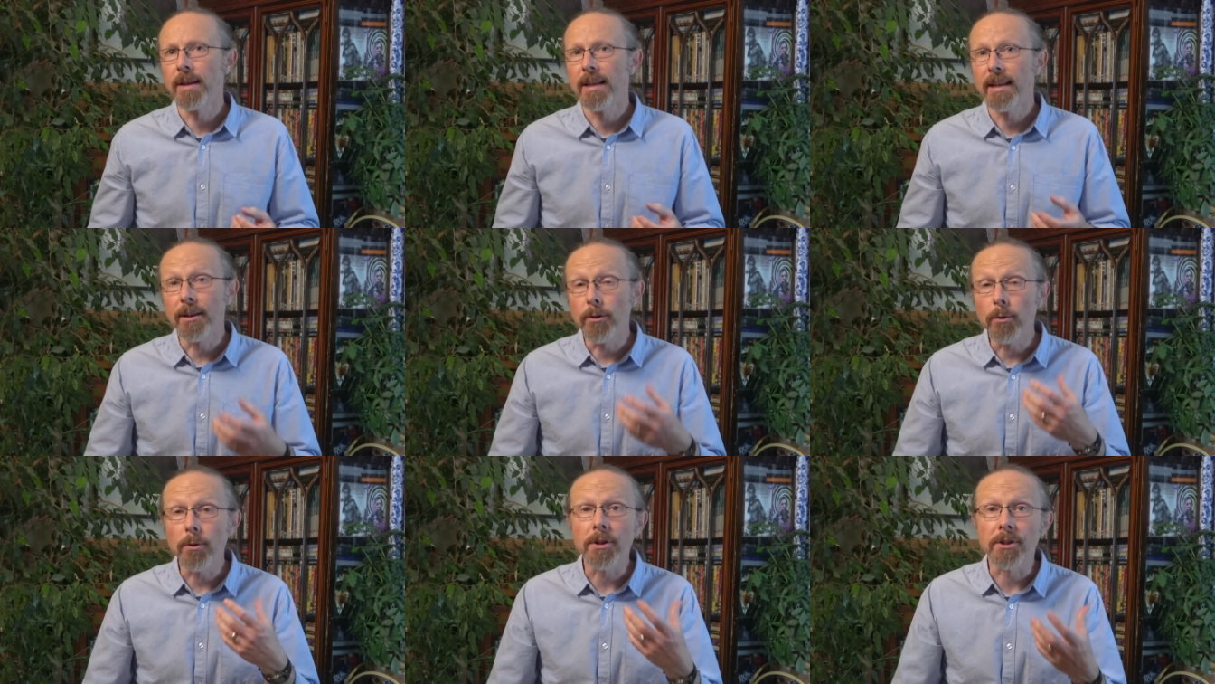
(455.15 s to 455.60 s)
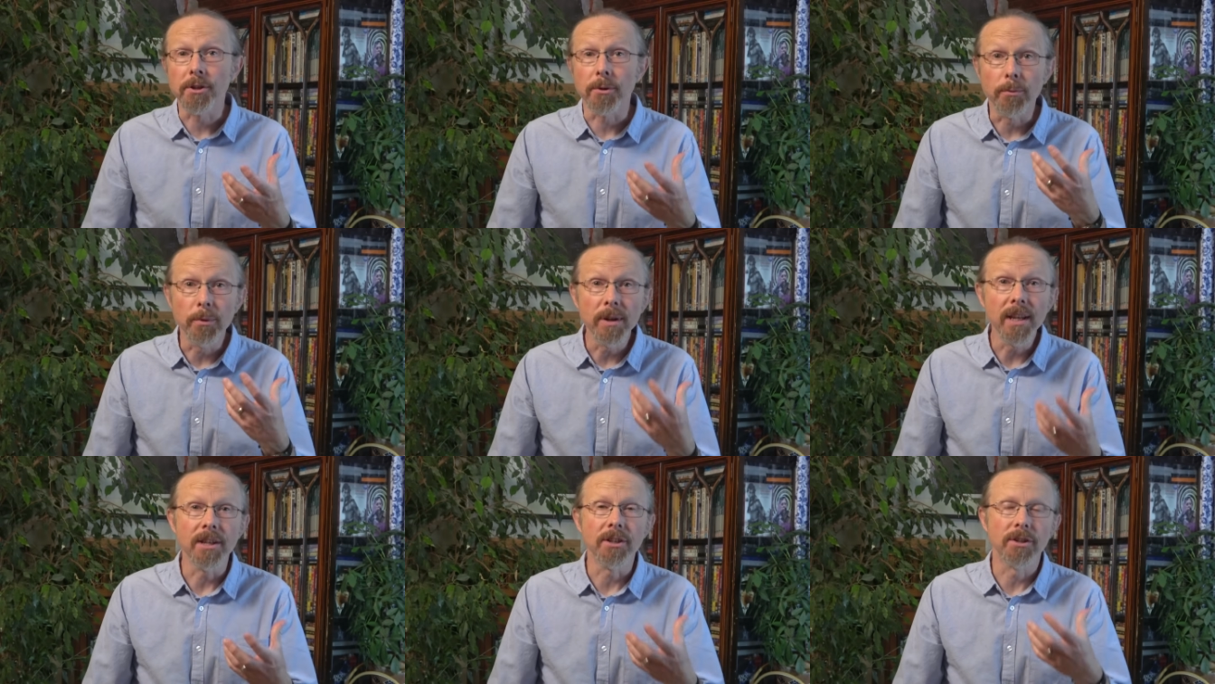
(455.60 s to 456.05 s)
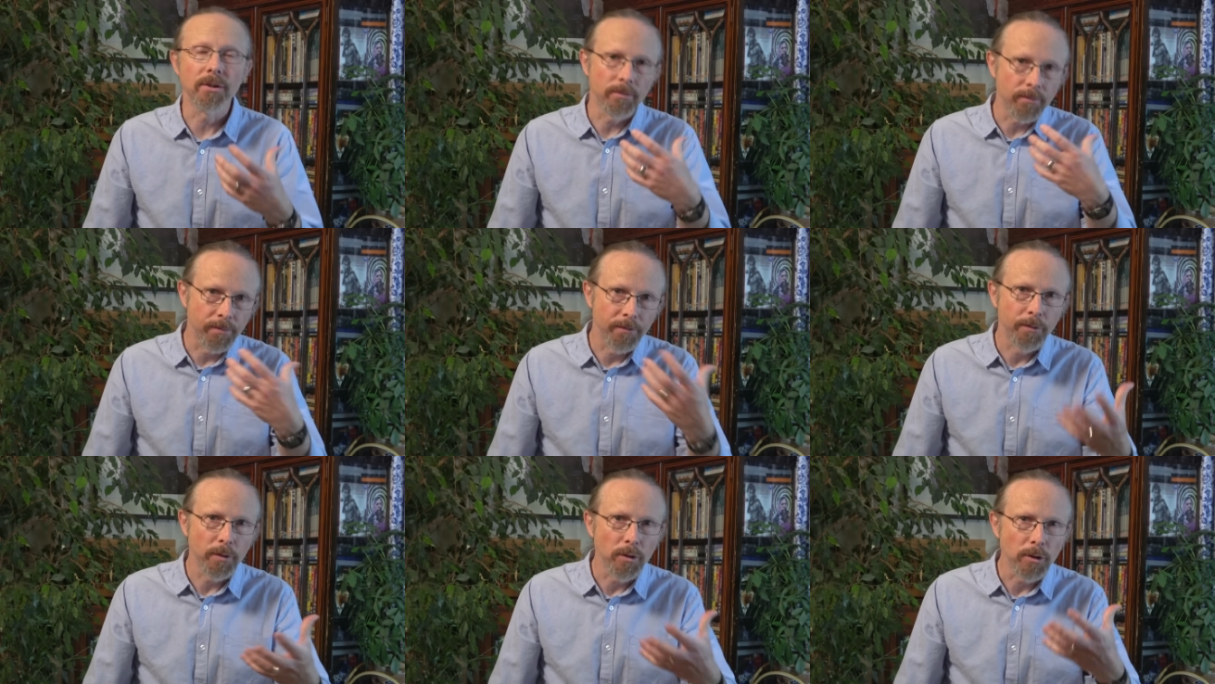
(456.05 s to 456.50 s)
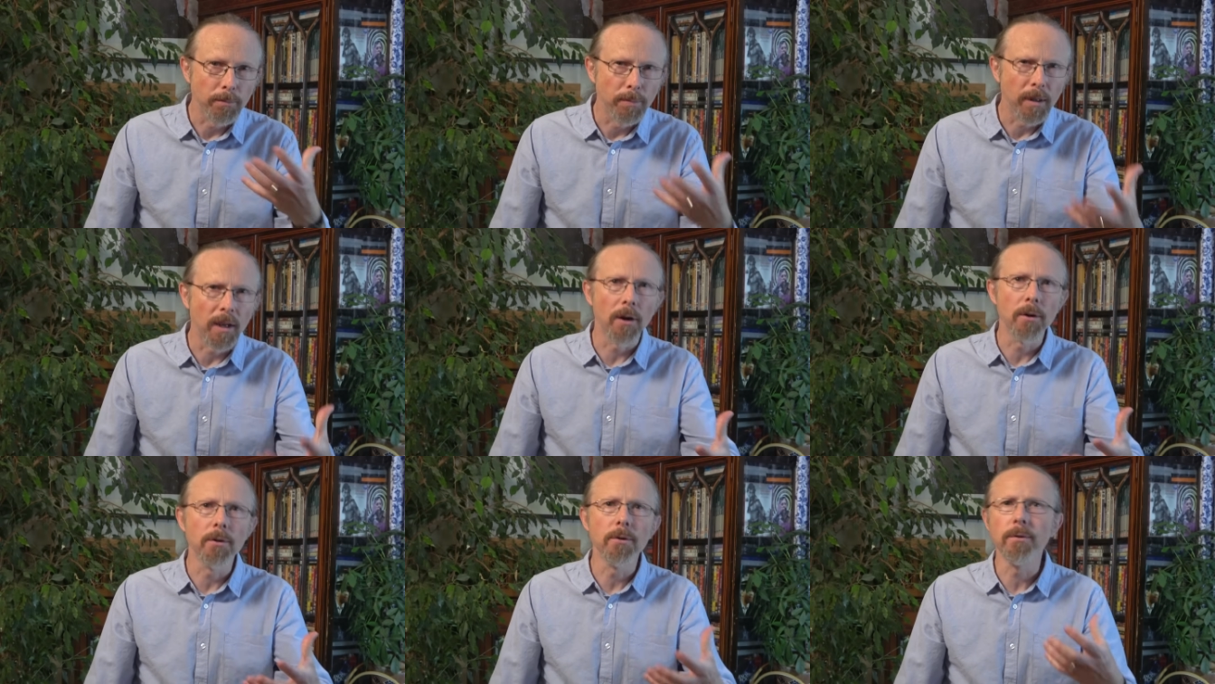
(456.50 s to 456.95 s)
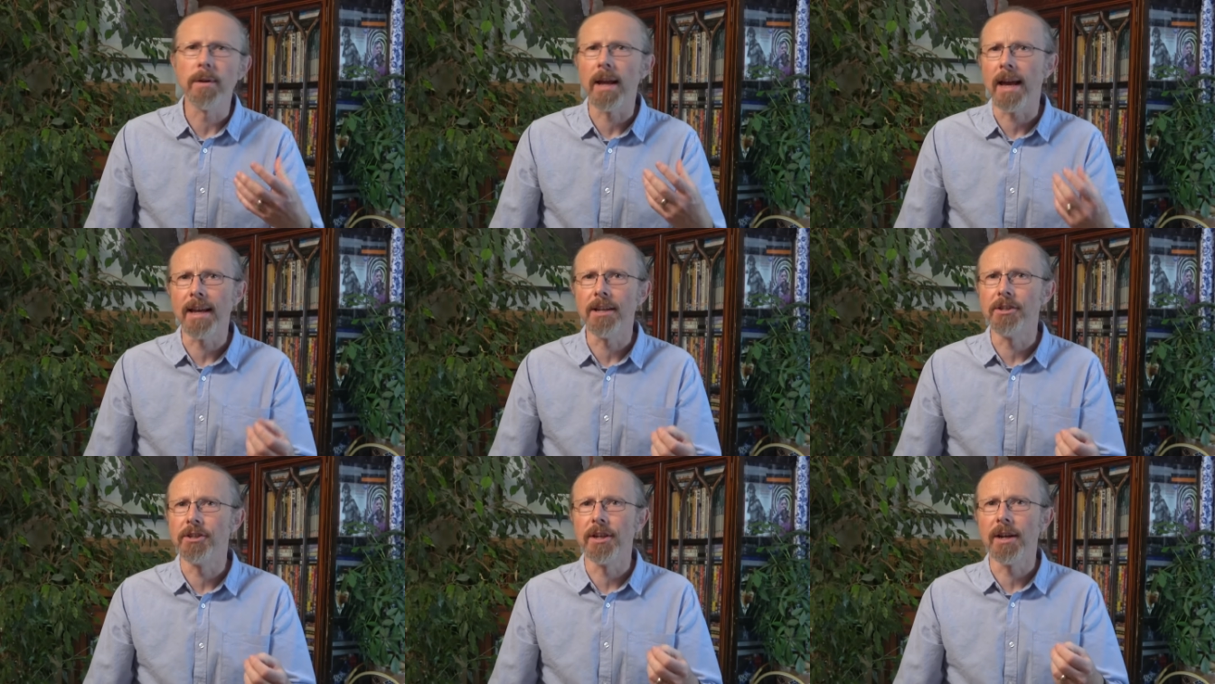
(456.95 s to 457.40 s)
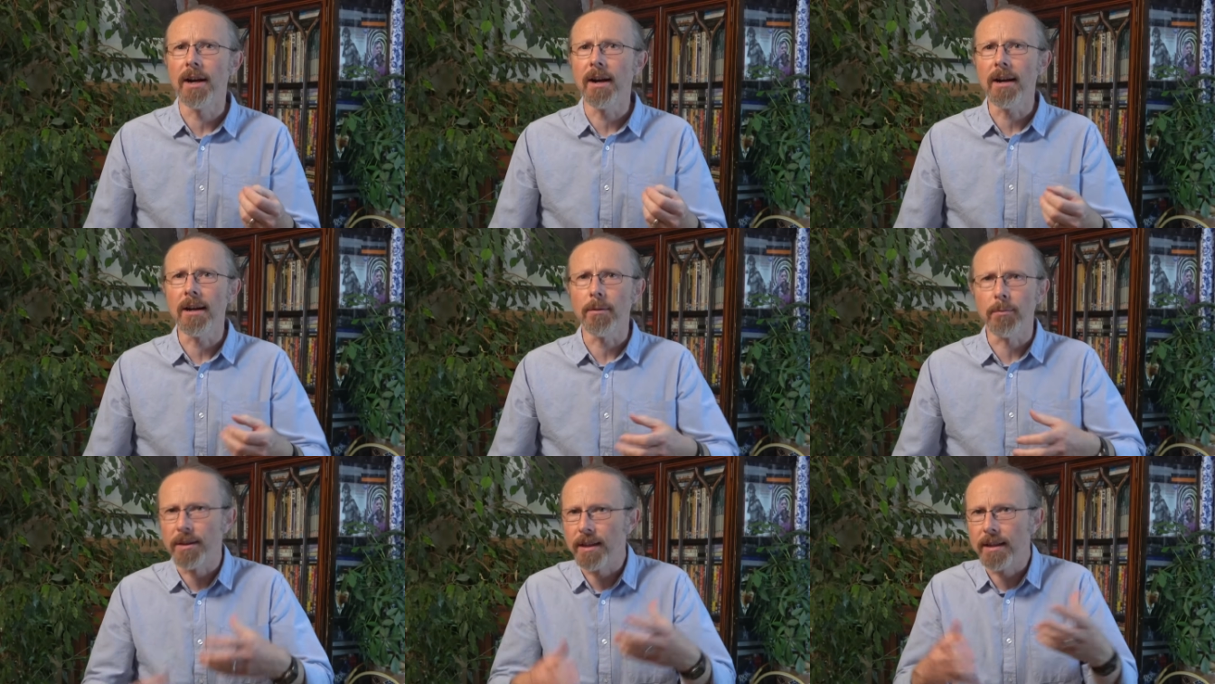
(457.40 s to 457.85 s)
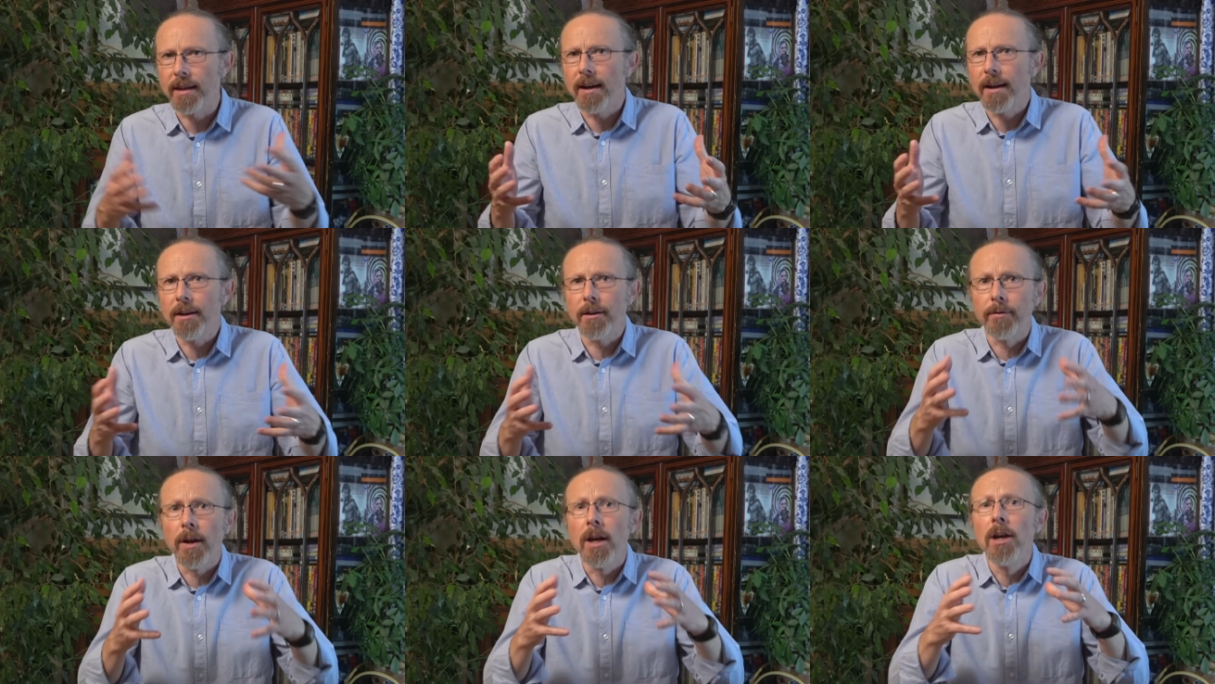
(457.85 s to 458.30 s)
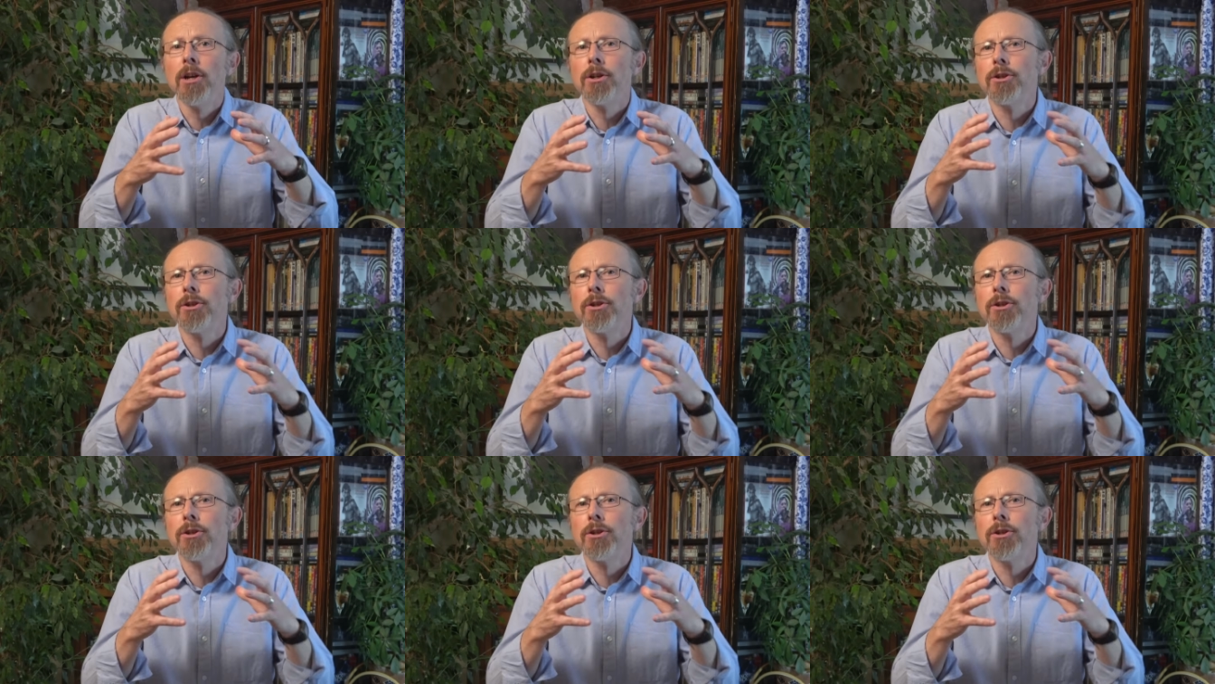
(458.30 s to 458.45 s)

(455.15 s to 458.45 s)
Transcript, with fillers: in order to reach full blown AGI with the kind of